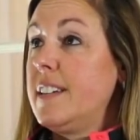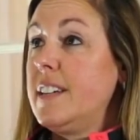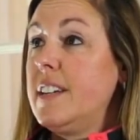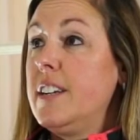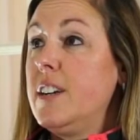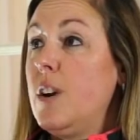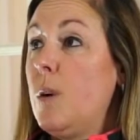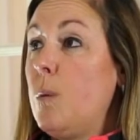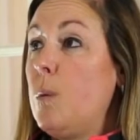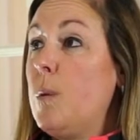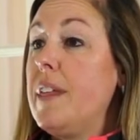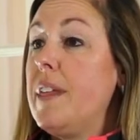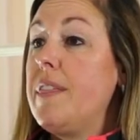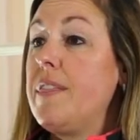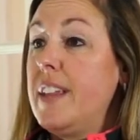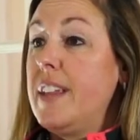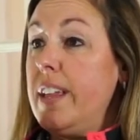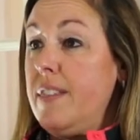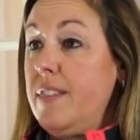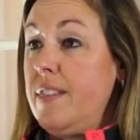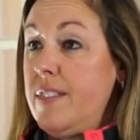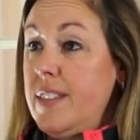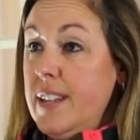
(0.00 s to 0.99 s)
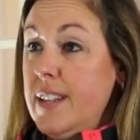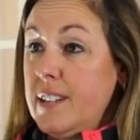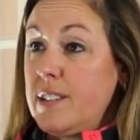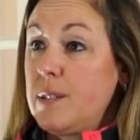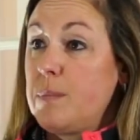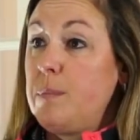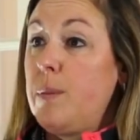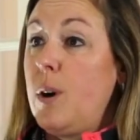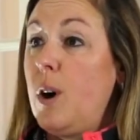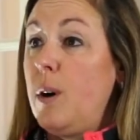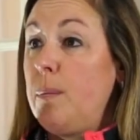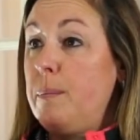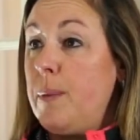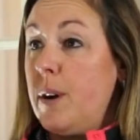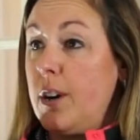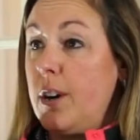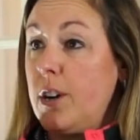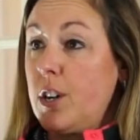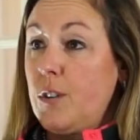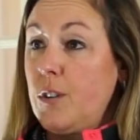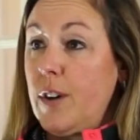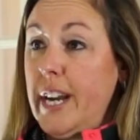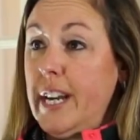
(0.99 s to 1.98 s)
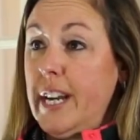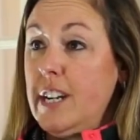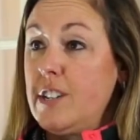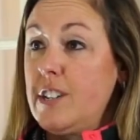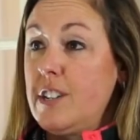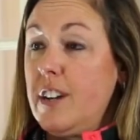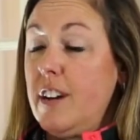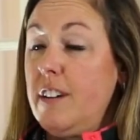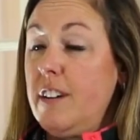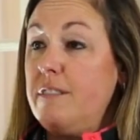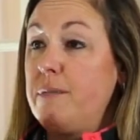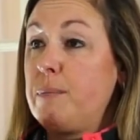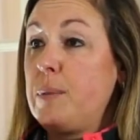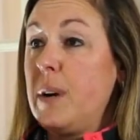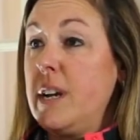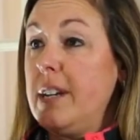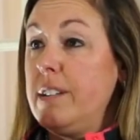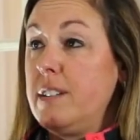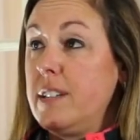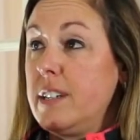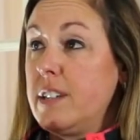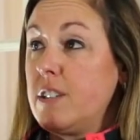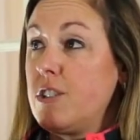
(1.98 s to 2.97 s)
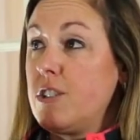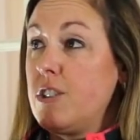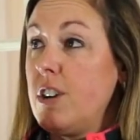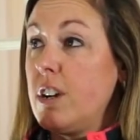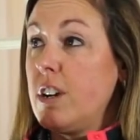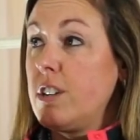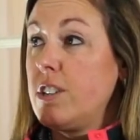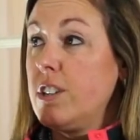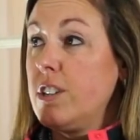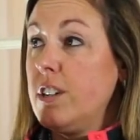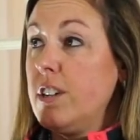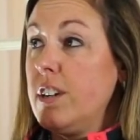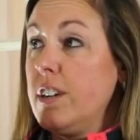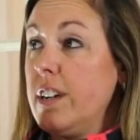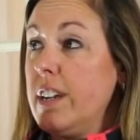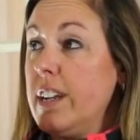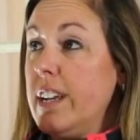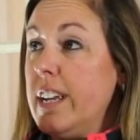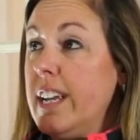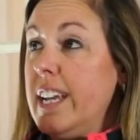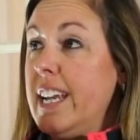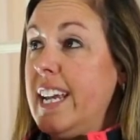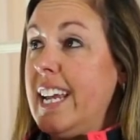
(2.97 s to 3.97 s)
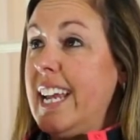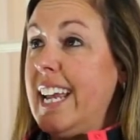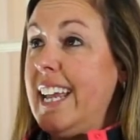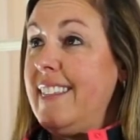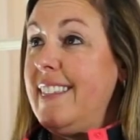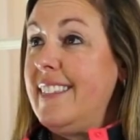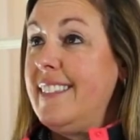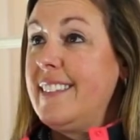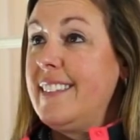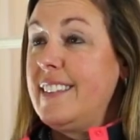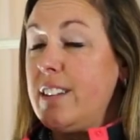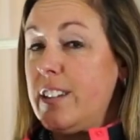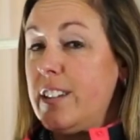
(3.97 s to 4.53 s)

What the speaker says: within this ballpark range of pricing structure. And